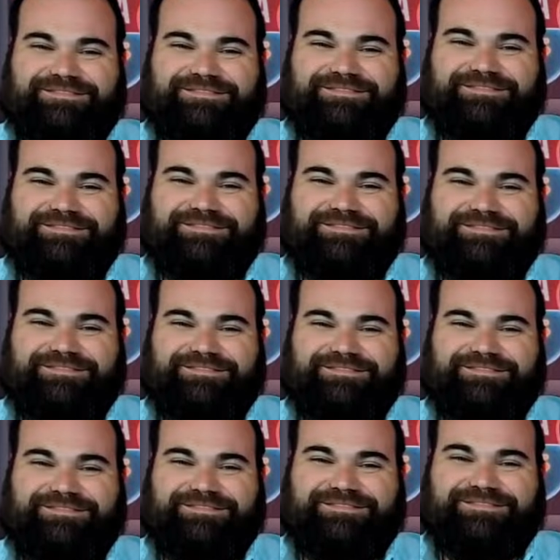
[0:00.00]

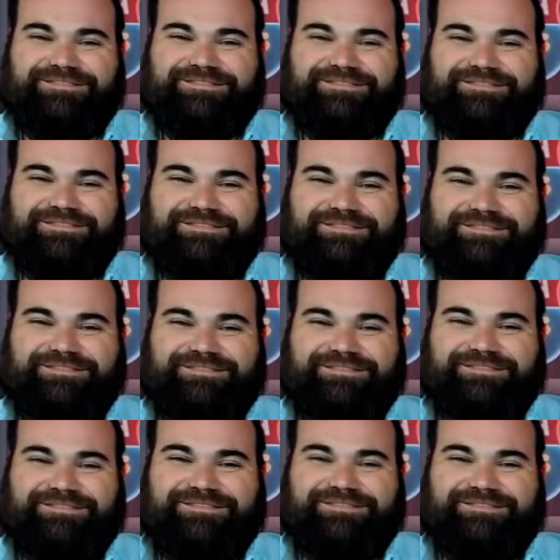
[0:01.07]

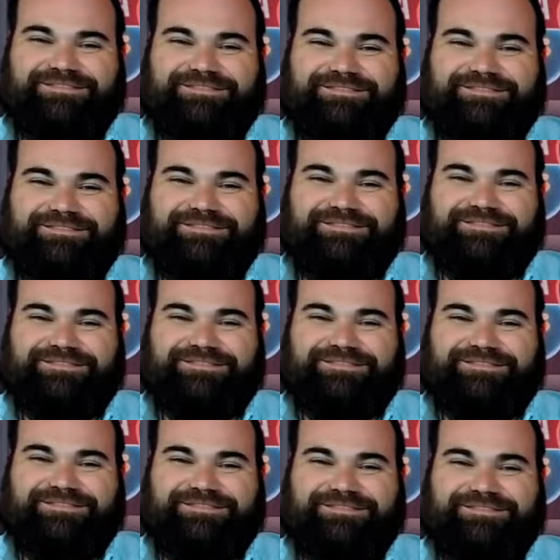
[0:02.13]

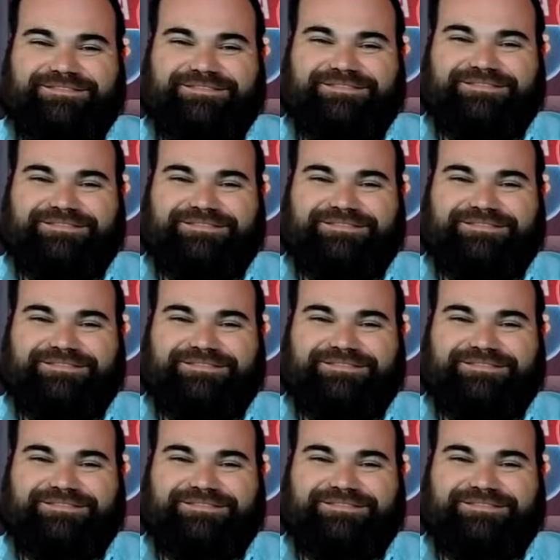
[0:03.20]
[no speech]